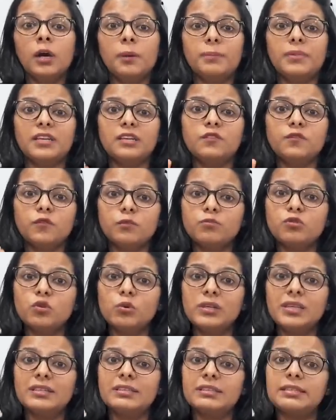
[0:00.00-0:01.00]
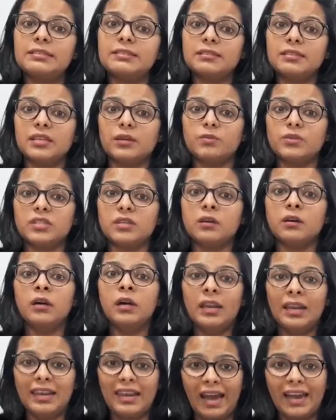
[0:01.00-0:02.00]
because from Julius Caesar there was a
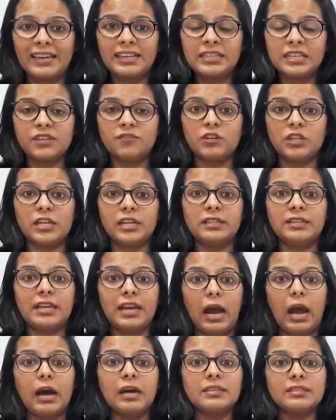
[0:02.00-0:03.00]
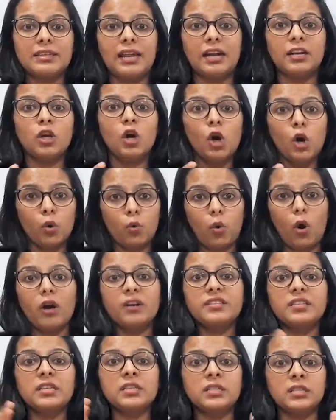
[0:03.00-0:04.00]
line given and they asked that
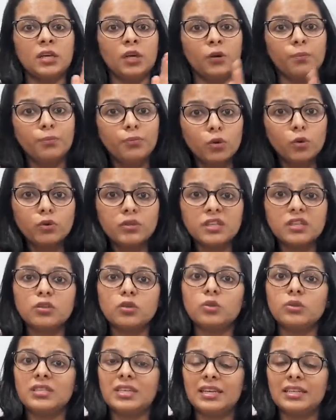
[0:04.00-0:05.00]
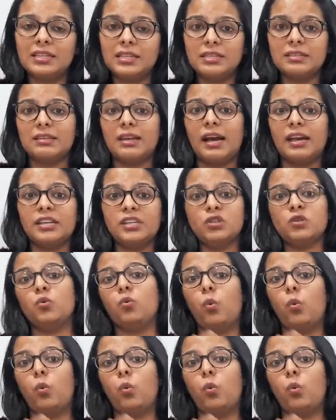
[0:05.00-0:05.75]
was it Brutus who said these lines,